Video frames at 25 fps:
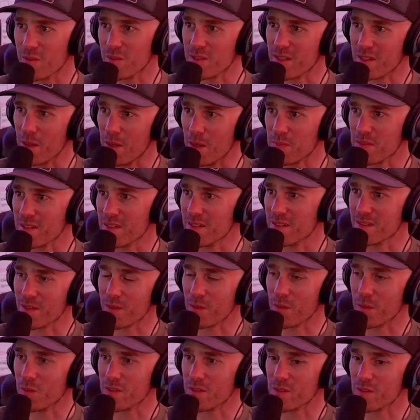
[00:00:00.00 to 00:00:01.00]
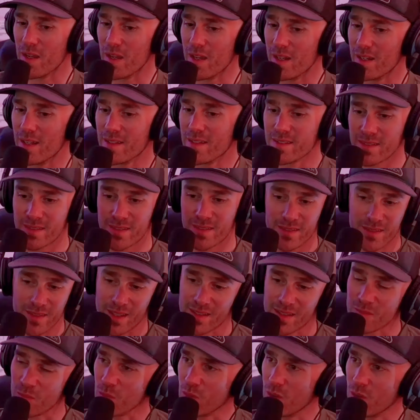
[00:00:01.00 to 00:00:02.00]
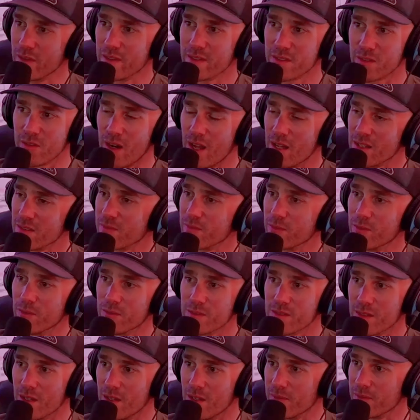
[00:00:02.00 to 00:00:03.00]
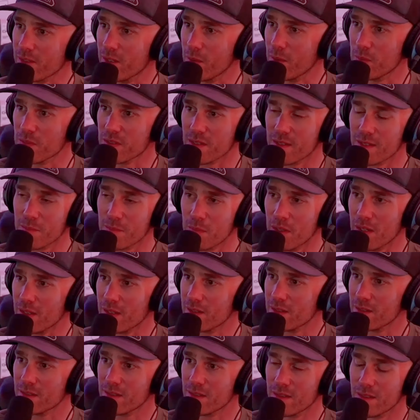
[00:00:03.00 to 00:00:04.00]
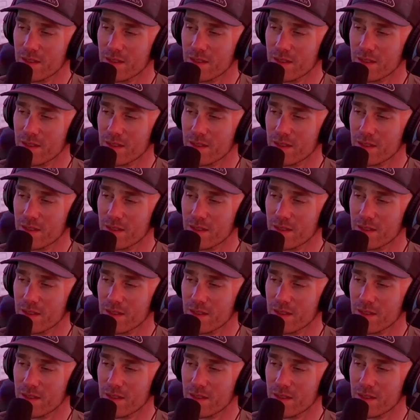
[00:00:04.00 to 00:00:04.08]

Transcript: for temp seasonals. Man, that's that's where all this grassroots stuff comes in, man.